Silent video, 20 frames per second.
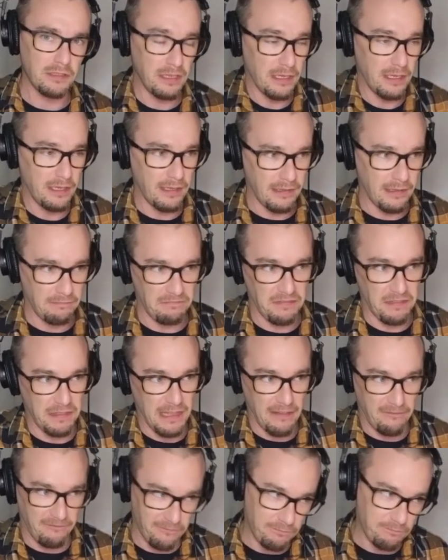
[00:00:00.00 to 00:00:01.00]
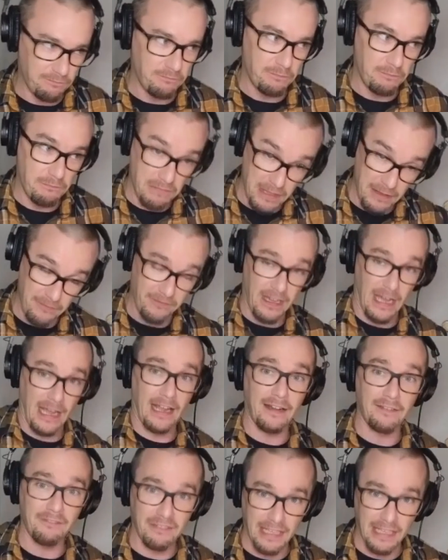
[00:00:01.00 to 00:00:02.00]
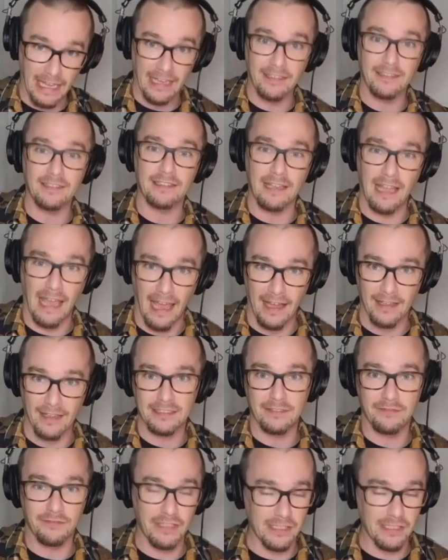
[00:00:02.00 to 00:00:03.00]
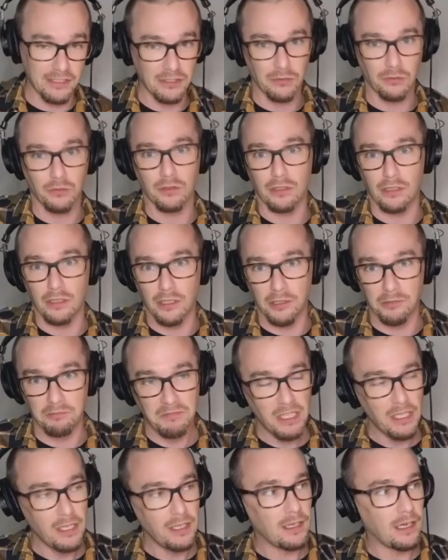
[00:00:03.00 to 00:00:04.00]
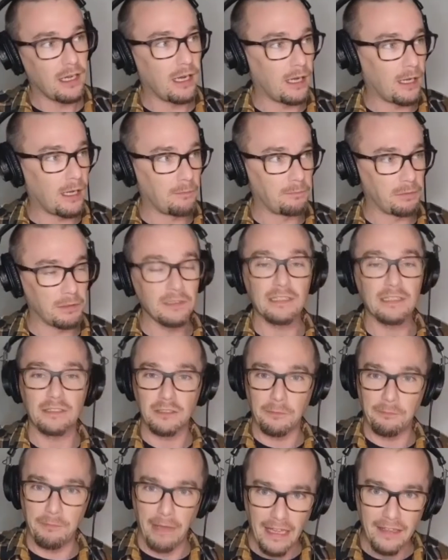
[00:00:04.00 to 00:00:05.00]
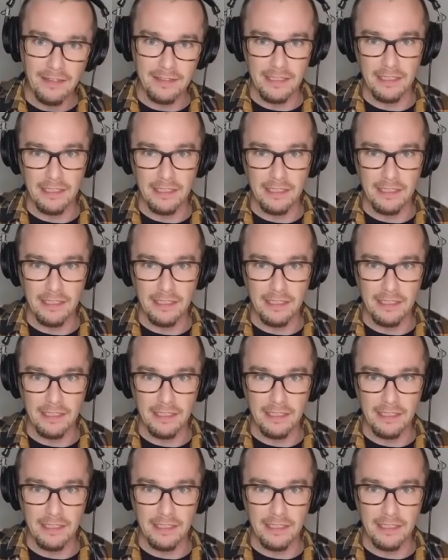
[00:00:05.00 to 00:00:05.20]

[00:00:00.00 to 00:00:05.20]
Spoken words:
they've kind of gained an activist or political bent in